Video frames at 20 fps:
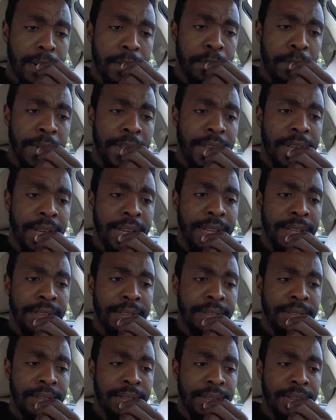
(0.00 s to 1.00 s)

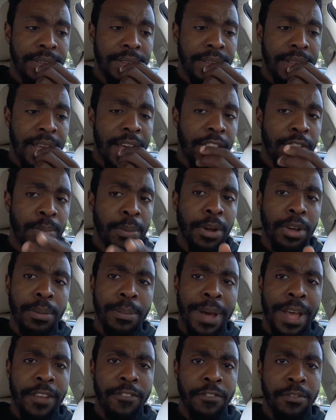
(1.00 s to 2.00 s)
Because I spoke
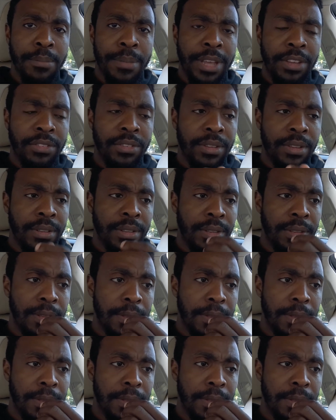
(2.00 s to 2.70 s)
about information,